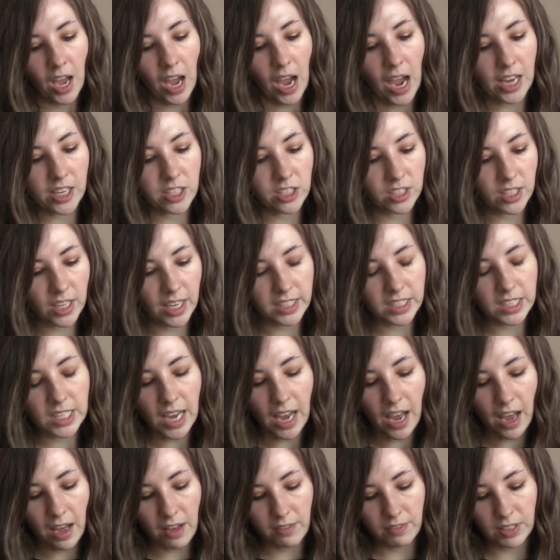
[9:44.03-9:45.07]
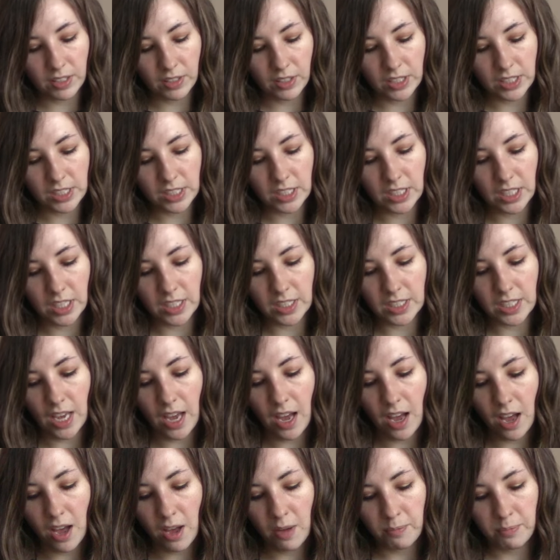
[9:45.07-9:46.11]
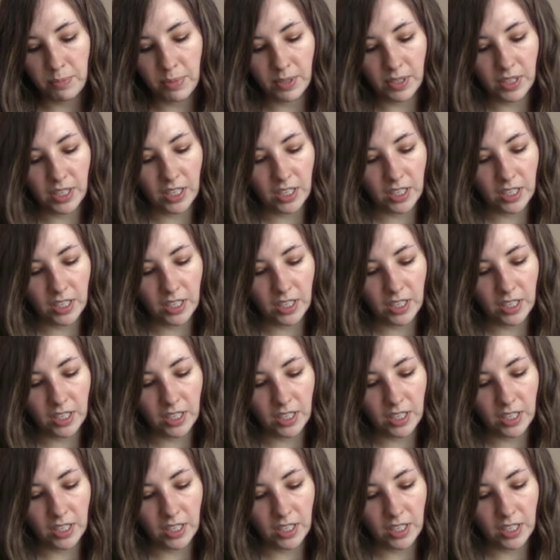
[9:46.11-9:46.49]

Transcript: I just like to have listings up